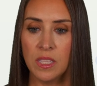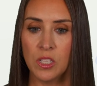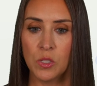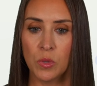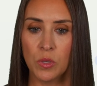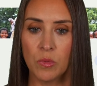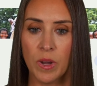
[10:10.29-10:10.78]

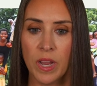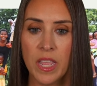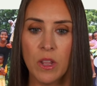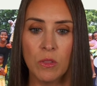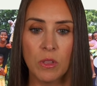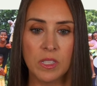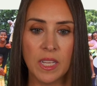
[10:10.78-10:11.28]
This one right
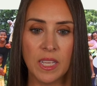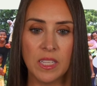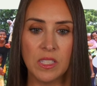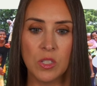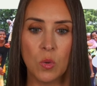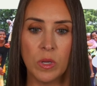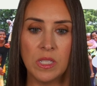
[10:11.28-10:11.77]
here looks like
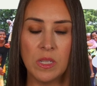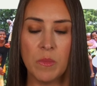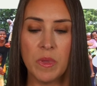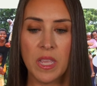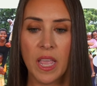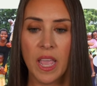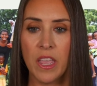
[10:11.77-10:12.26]
it's going to
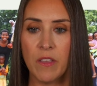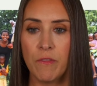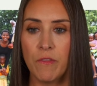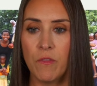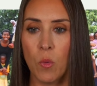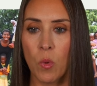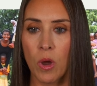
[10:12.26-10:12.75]
be a
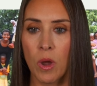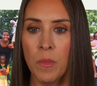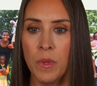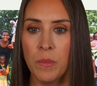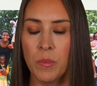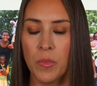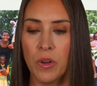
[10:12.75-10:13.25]
form.
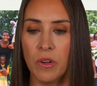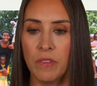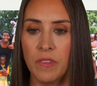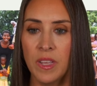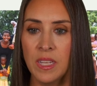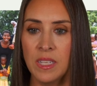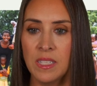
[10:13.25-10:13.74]

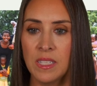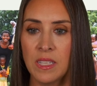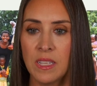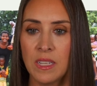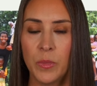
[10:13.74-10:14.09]
Perfect.